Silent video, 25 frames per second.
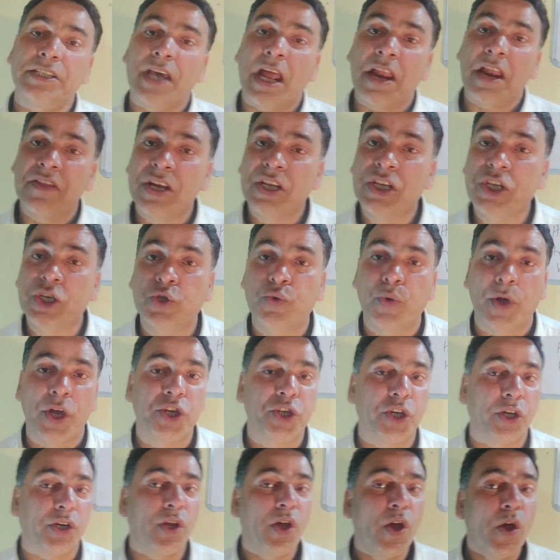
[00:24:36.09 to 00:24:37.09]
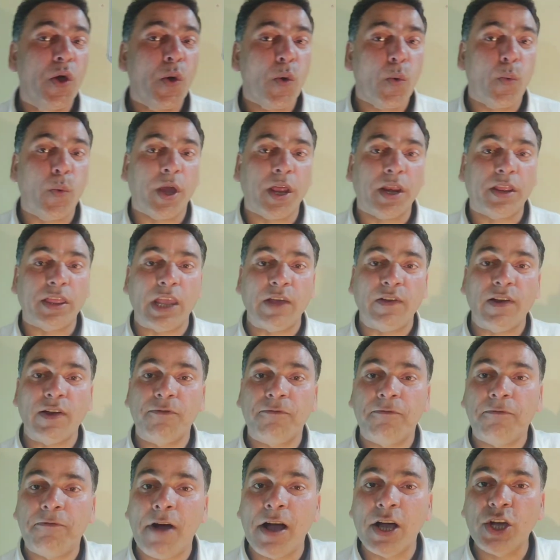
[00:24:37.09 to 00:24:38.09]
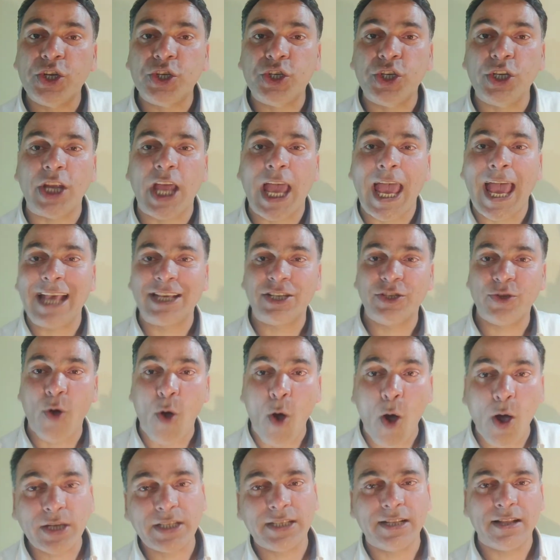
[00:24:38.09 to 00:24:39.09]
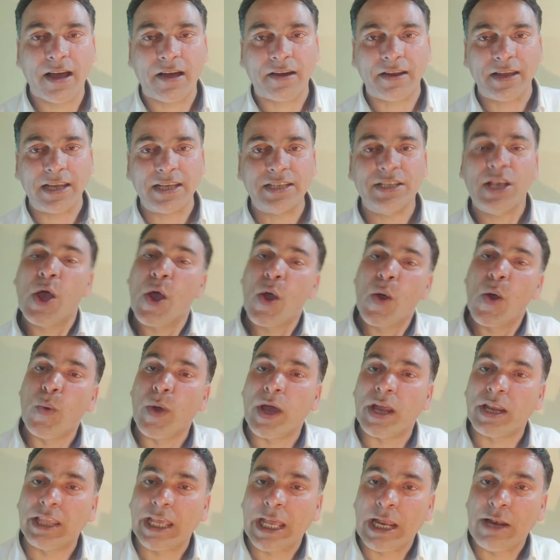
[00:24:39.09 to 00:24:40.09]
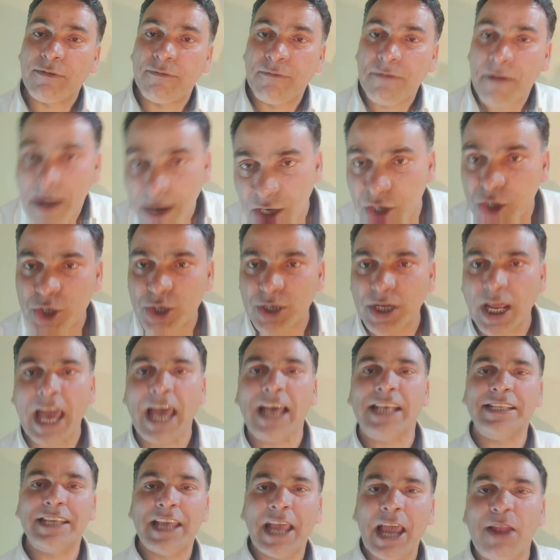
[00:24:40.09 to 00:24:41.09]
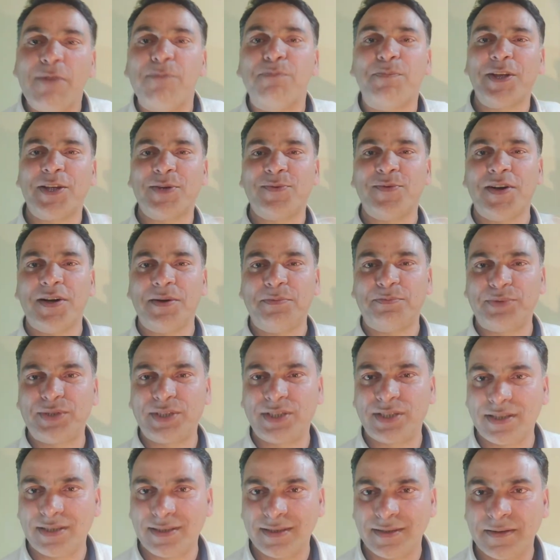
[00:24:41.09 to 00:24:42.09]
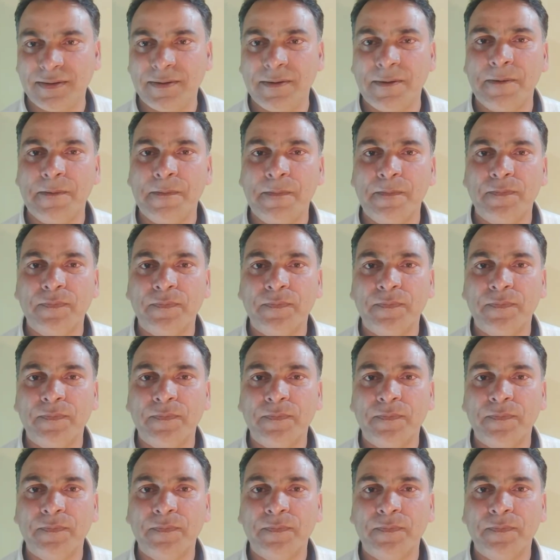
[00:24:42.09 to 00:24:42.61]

This is another situation where they will function as auxiliaries, where they will function as helping verbs.